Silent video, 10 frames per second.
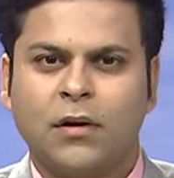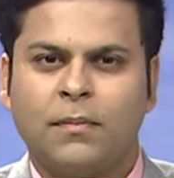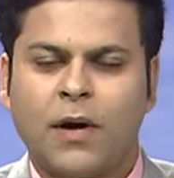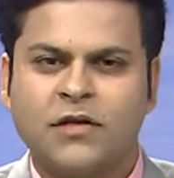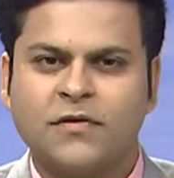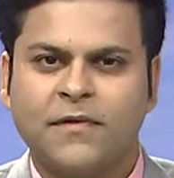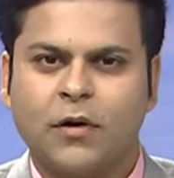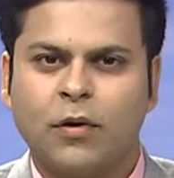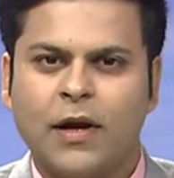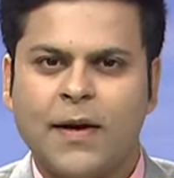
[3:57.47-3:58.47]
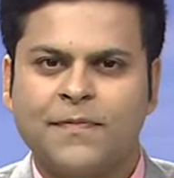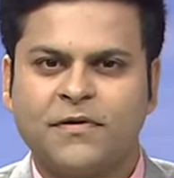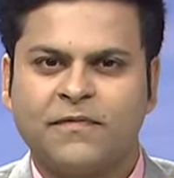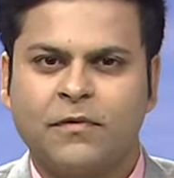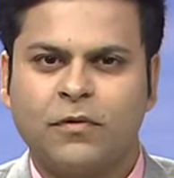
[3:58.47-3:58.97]
Parts of the
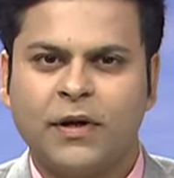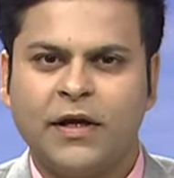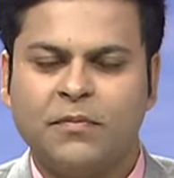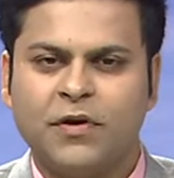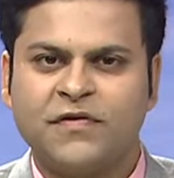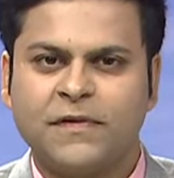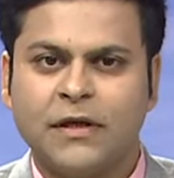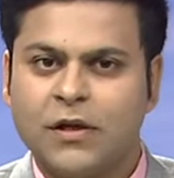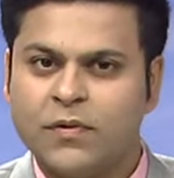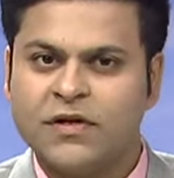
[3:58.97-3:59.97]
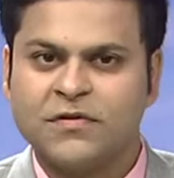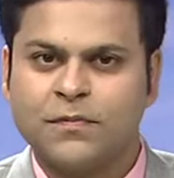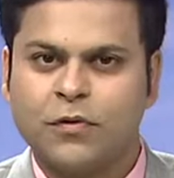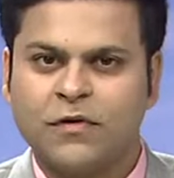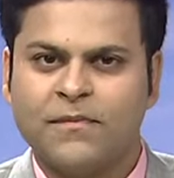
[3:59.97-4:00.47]
collapsed four-lane bridge in the U.S.
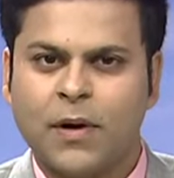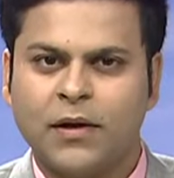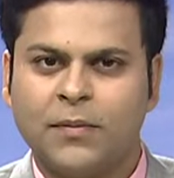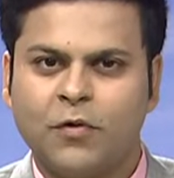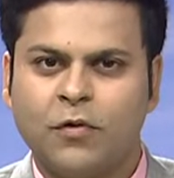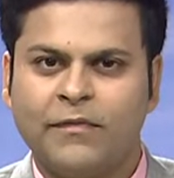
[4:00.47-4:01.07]
port of Baltimore